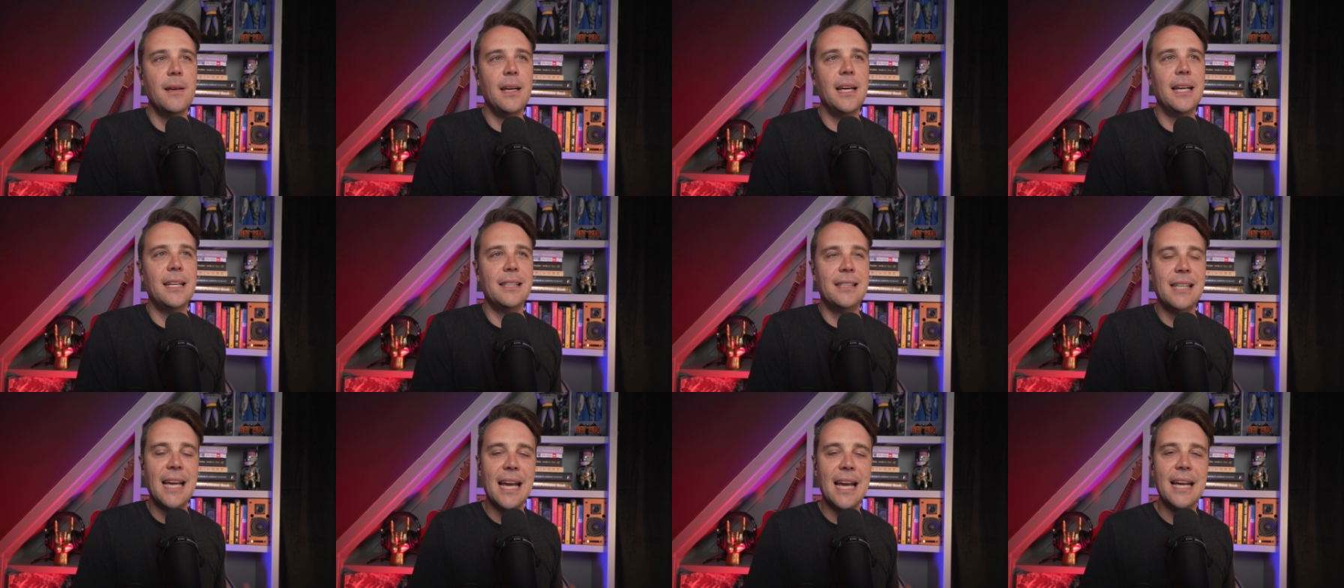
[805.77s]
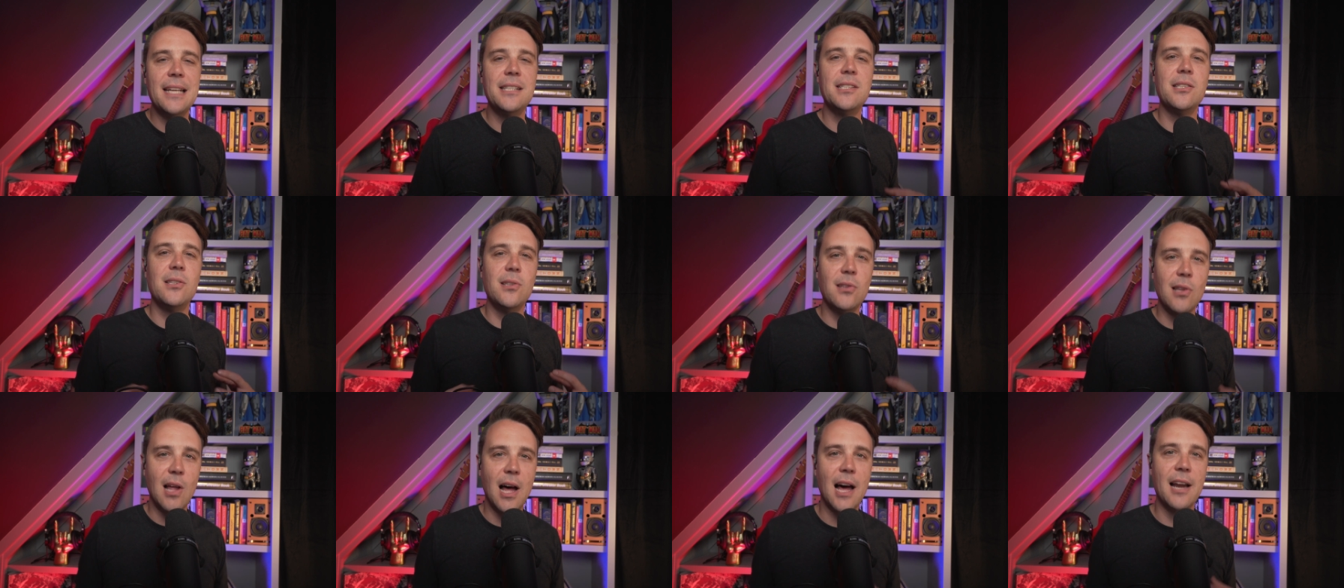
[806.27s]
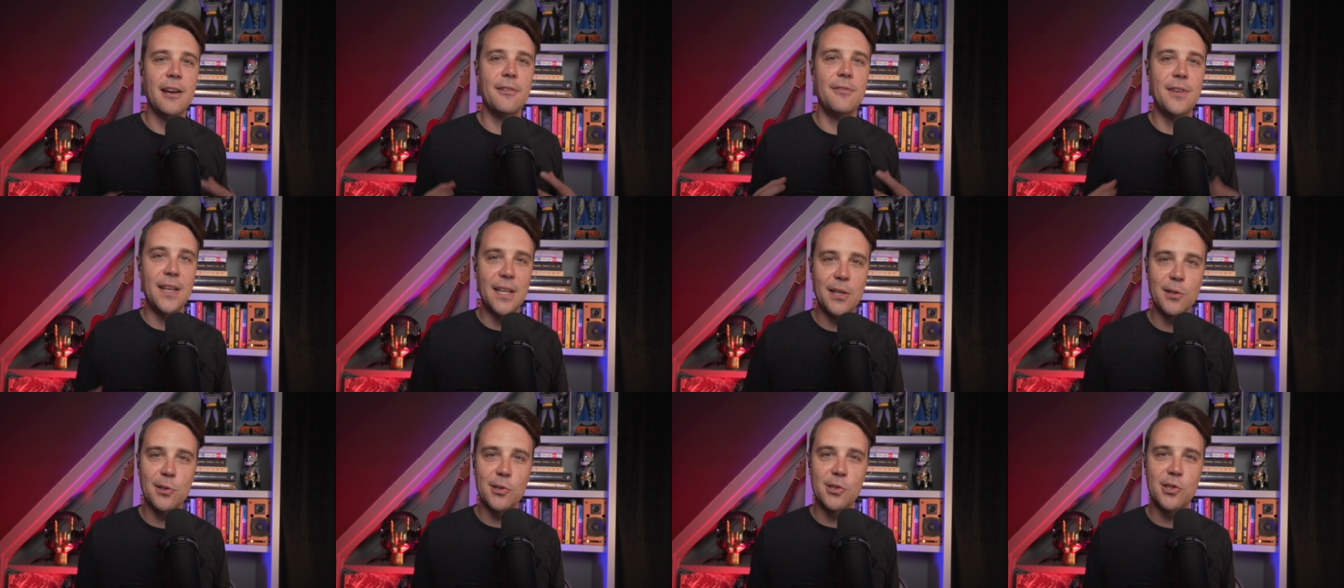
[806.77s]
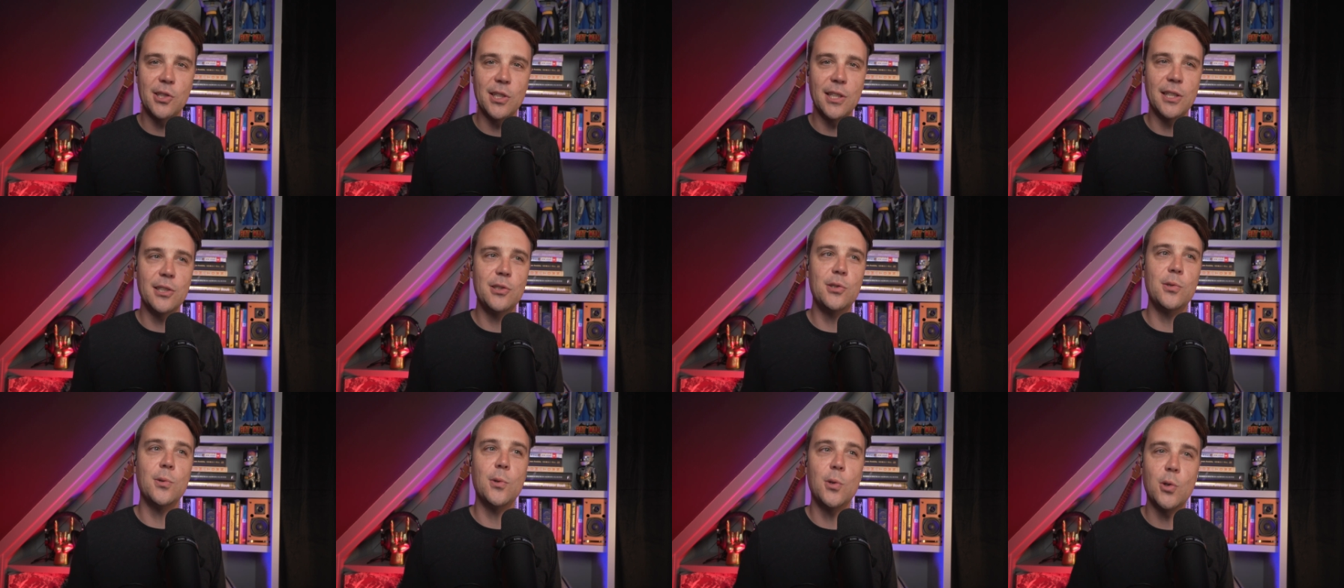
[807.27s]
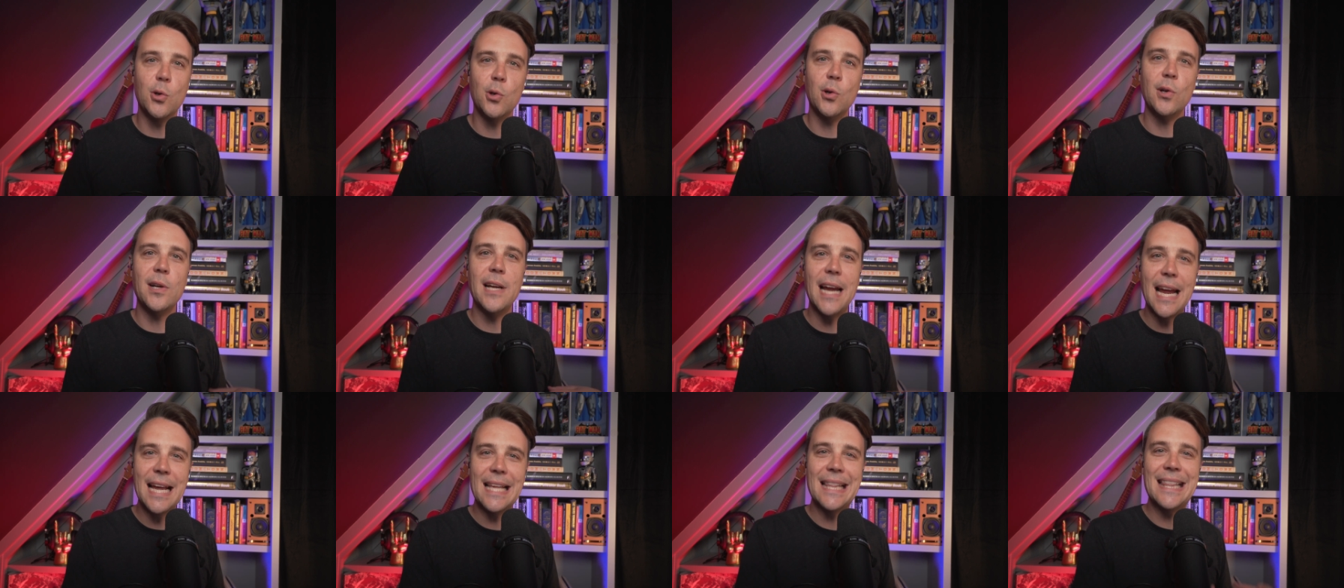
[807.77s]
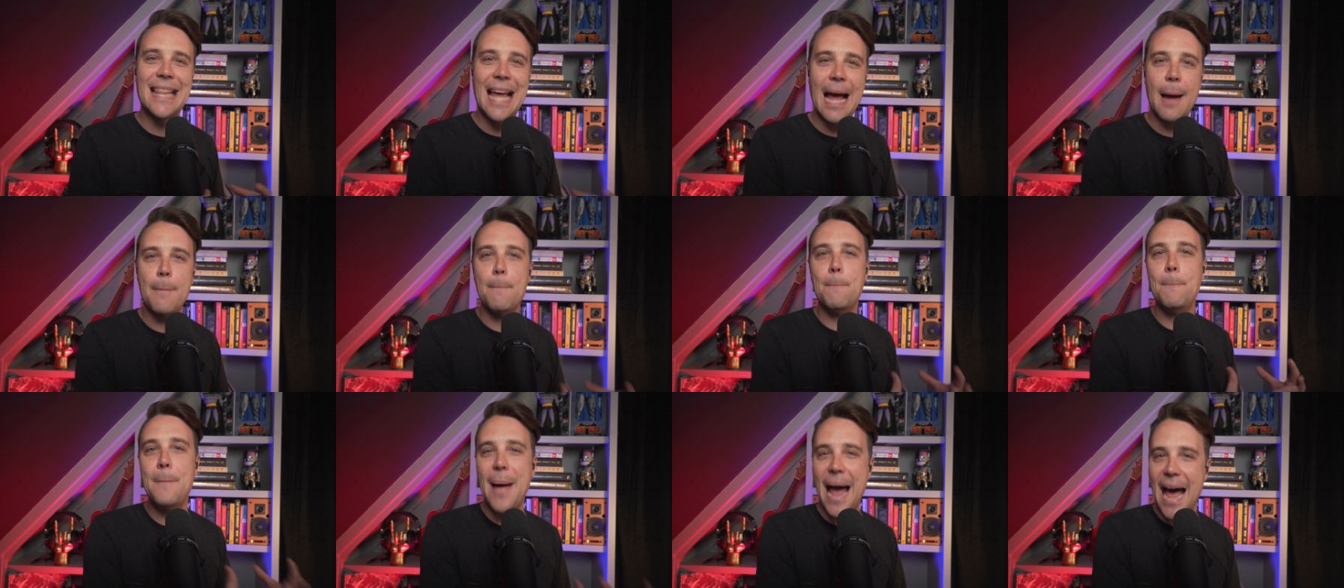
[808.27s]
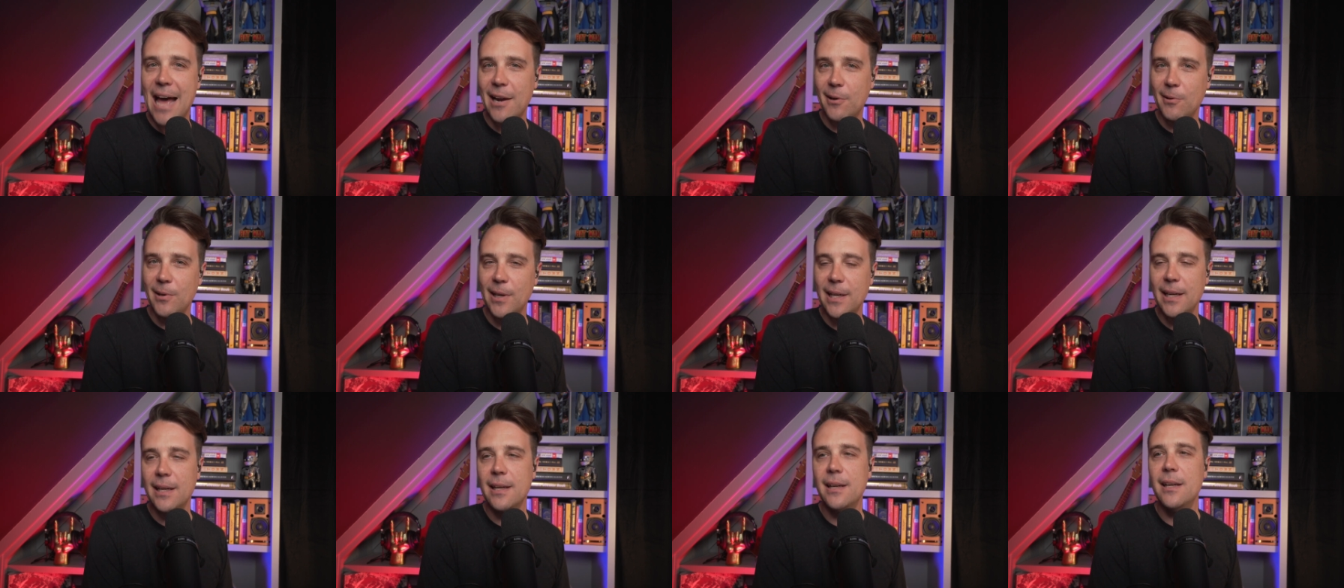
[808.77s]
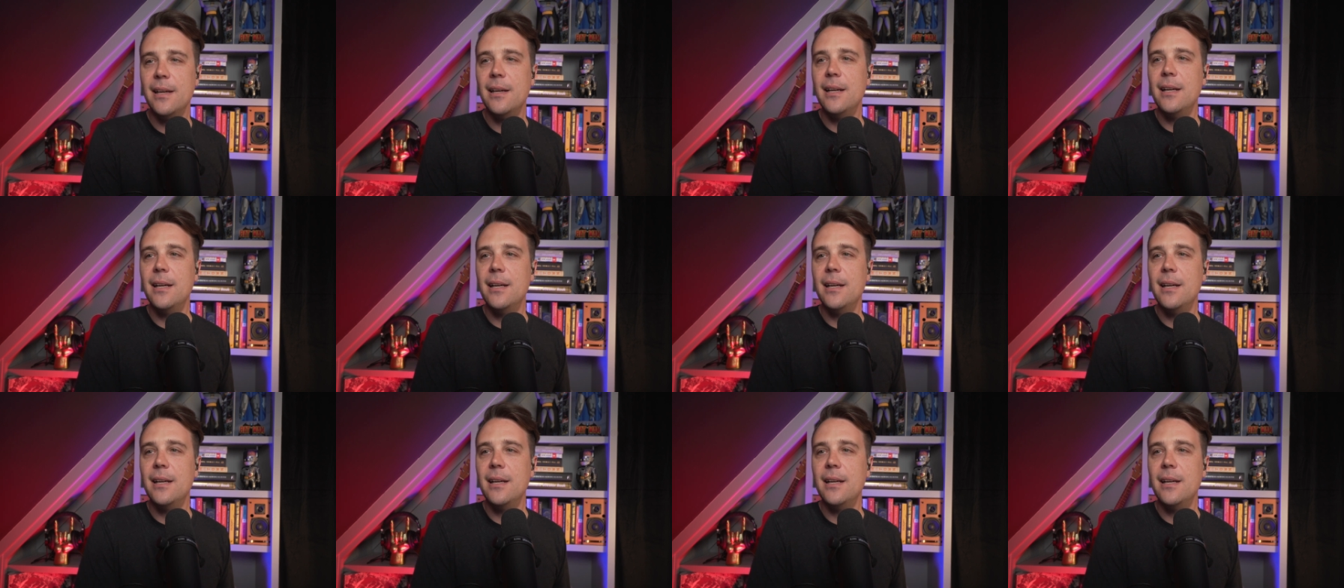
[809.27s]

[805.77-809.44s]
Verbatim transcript: it takes a lot of energy to create that battery.